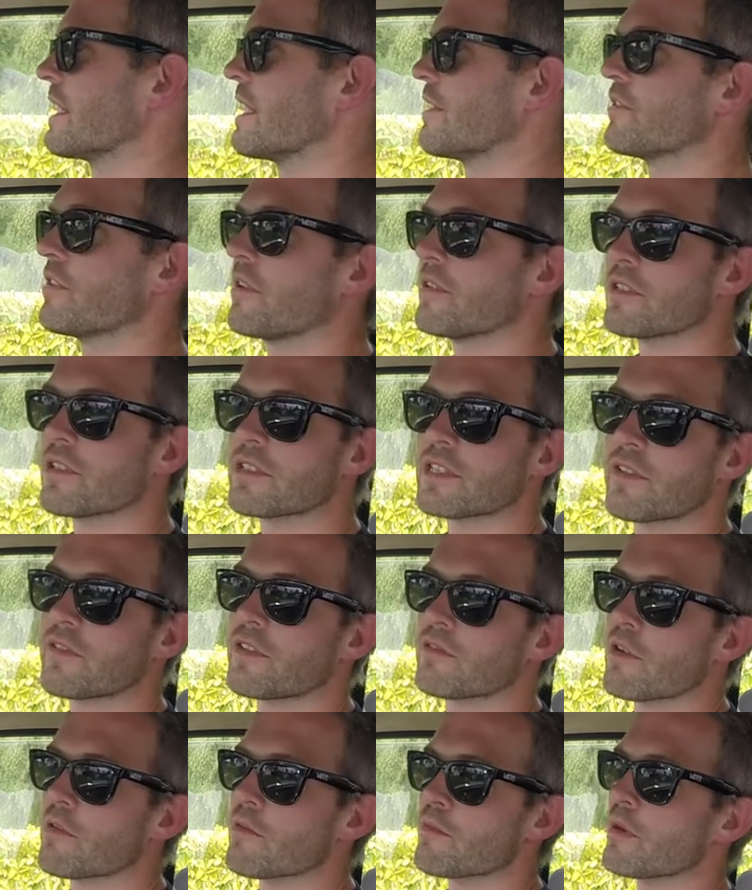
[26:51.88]
even though it does have
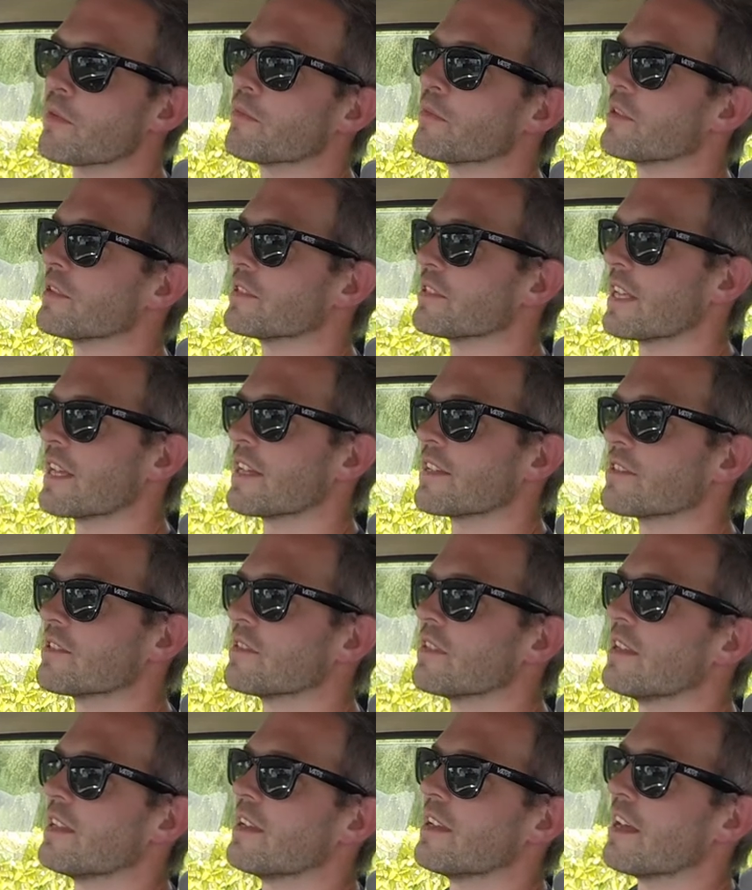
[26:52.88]
the rubber bumpers, yes,
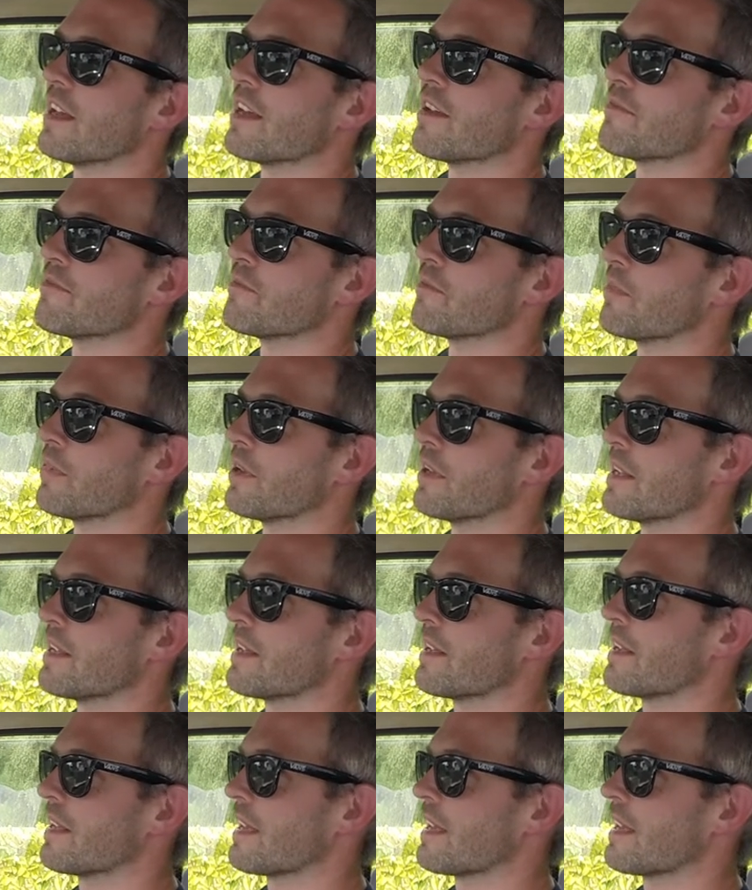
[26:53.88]
um, but it,